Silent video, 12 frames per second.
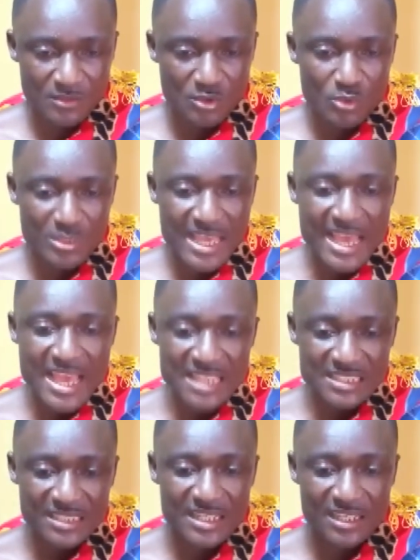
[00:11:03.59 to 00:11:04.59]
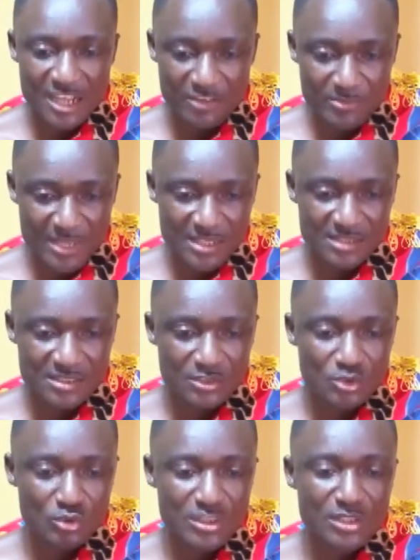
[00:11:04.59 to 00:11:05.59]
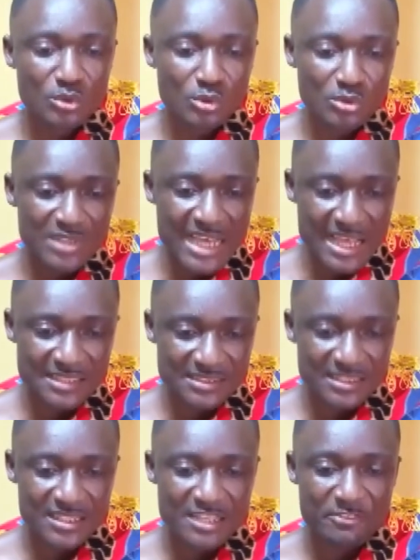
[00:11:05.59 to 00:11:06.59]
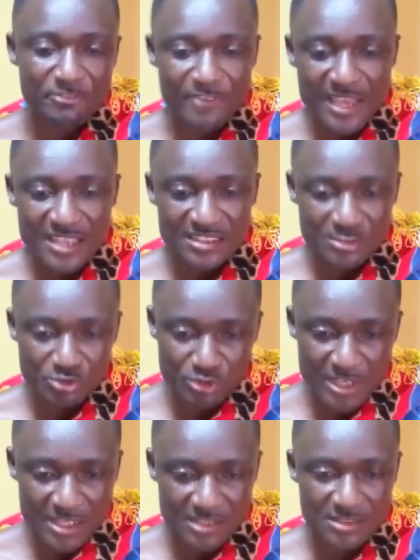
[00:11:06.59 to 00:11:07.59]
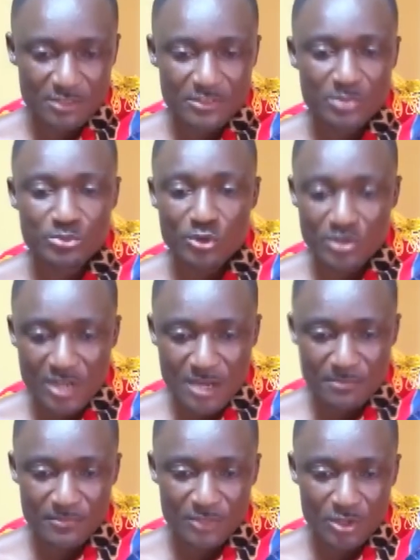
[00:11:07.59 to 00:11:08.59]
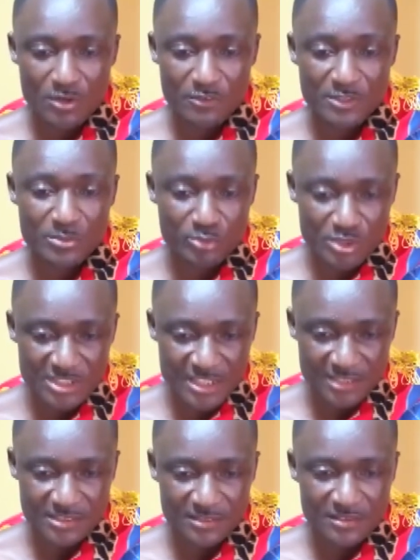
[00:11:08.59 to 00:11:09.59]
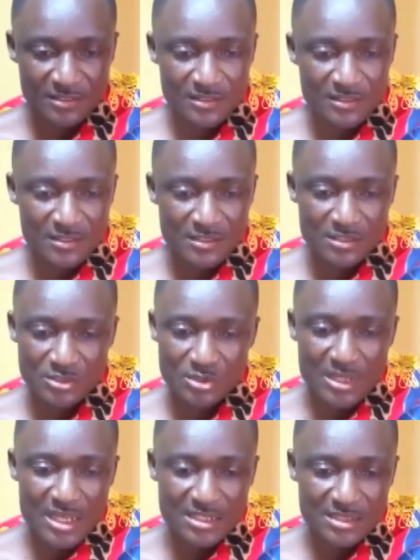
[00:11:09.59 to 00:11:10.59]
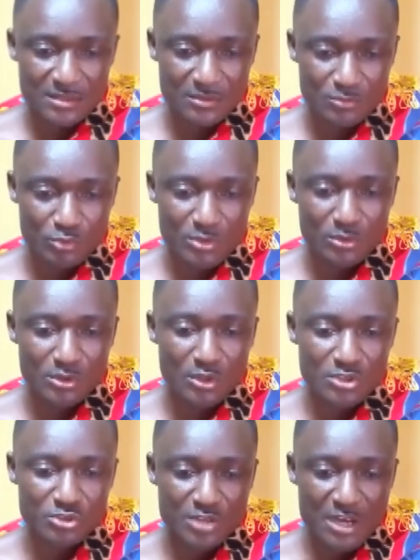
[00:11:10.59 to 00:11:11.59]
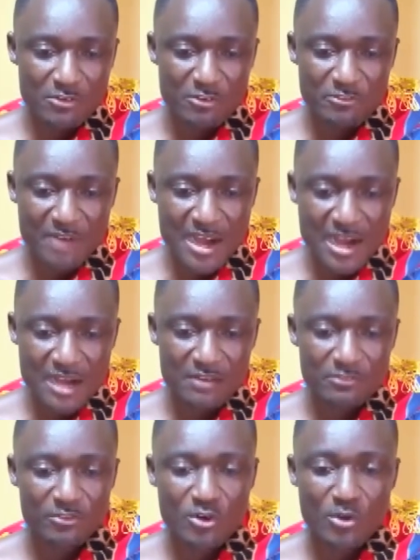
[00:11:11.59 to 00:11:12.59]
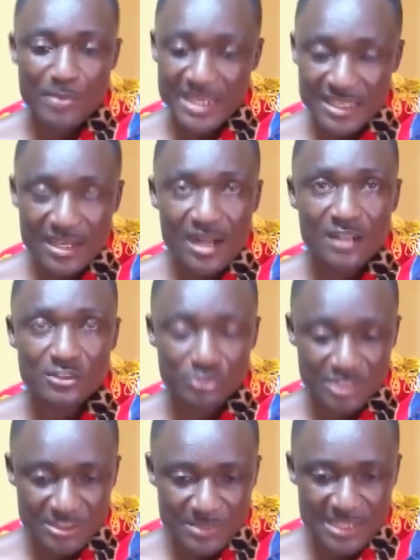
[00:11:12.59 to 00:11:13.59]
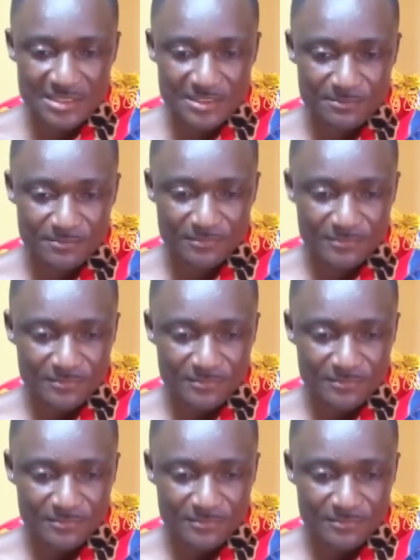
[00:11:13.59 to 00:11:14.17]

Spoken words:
So we are urging the government to include us in the first trench of the program or of the project so that we will not travel far for medical treatment.